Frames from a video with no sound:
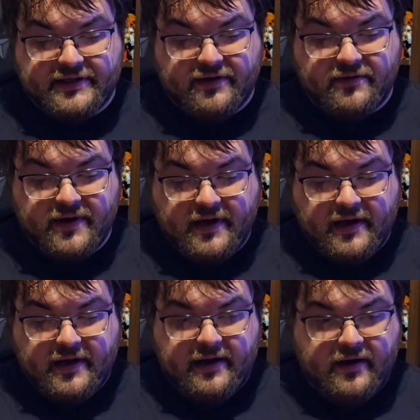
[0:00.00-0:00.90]
So
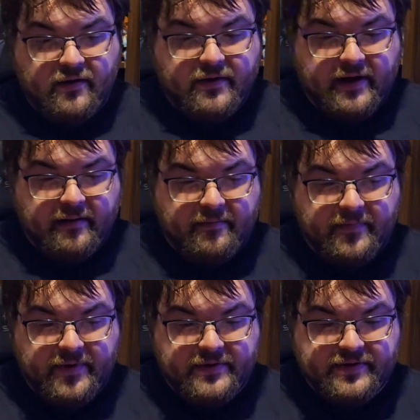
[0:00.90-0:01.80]

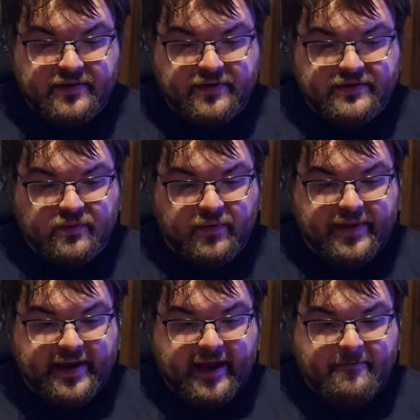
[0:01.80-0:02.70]
there's the one
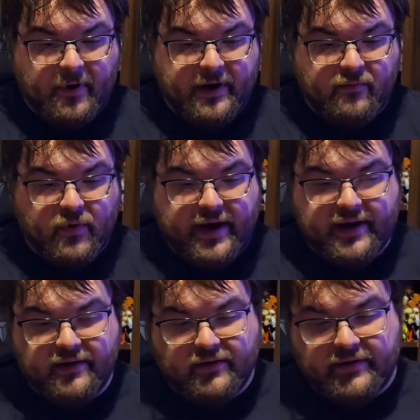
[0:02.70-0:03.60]
that came on him
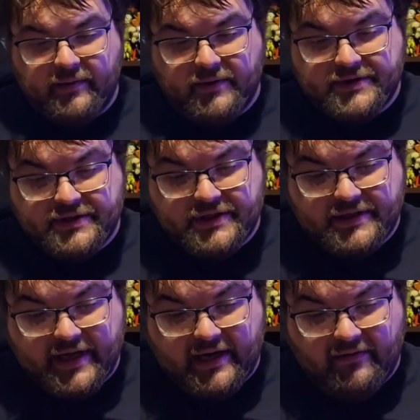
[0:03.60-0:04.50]
regularly, which is
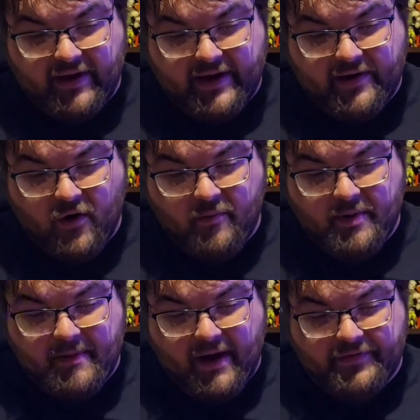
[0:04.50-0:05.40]
just kind of like an
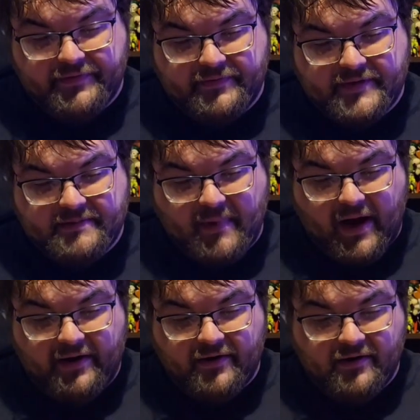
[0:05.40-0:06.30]
open mouth
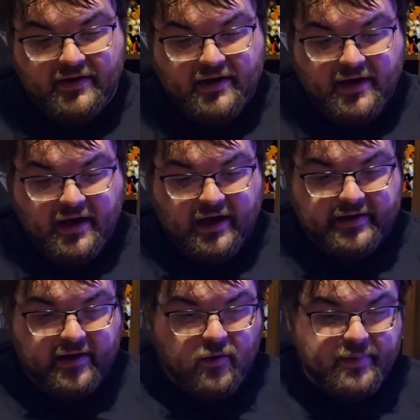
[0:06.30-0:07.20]
smile,
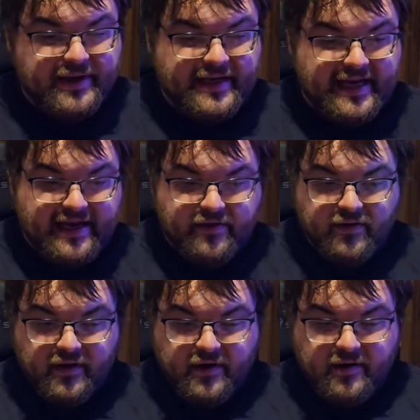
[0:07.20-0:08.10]
not open teeth,
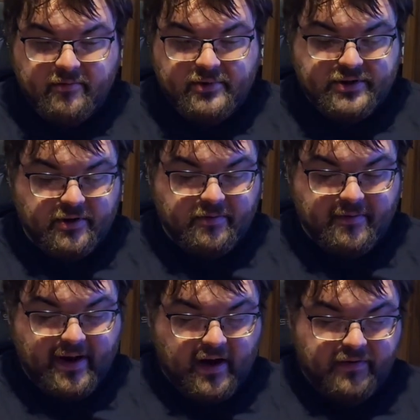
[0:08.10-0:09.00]
which is open
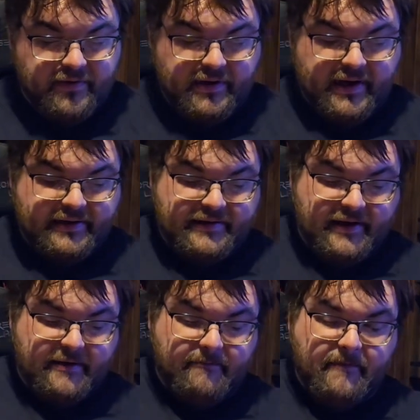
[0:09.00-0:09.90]
mouth, and you got
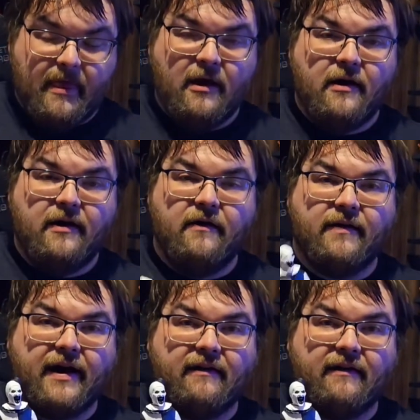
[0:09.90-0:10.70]
kind